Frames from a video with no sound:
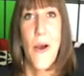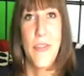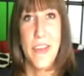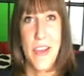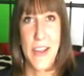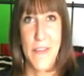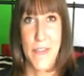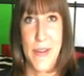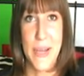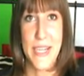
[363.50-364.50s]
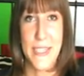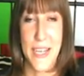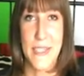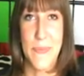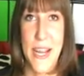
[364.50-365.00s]
on the Young and Free Makes
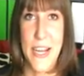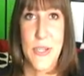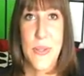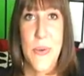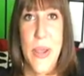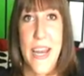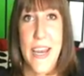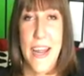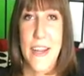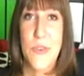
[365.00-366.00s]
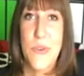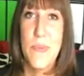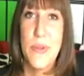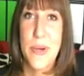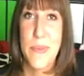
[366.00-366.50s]
Sense page located at
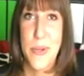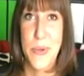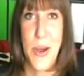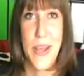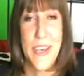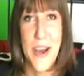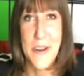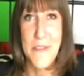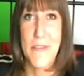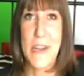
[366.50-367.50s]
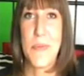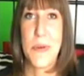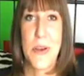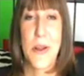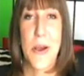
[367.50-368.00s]

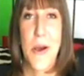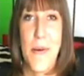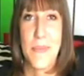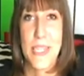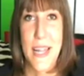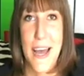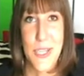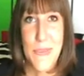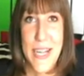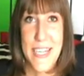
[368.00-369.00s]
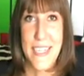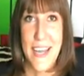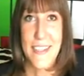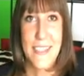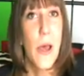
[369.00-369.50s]

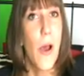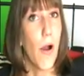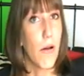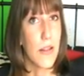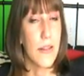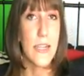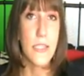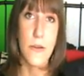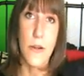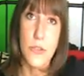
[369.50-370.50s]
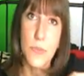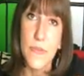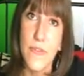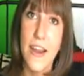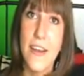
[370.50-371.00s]
www.youngfreealberta.com/makes-sense. All the links are also
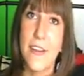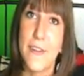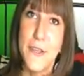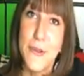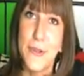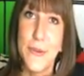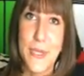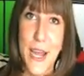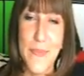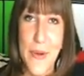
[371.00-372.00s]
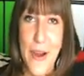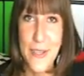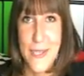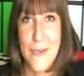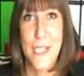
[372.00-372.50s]
provided in the YouTube sidebar,
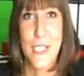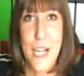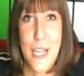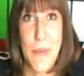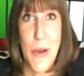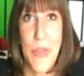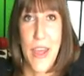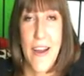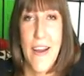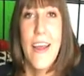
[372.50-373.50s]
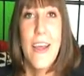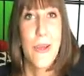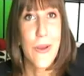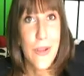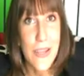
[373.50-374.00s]
so you can check them out there.
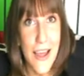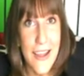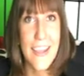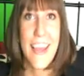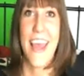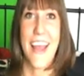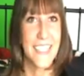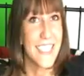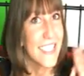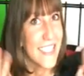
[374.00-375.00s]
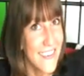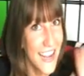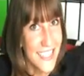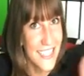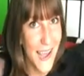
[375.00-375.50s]
Good luck and see you
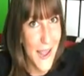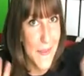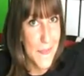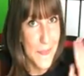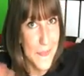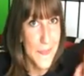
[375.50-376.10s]
next time.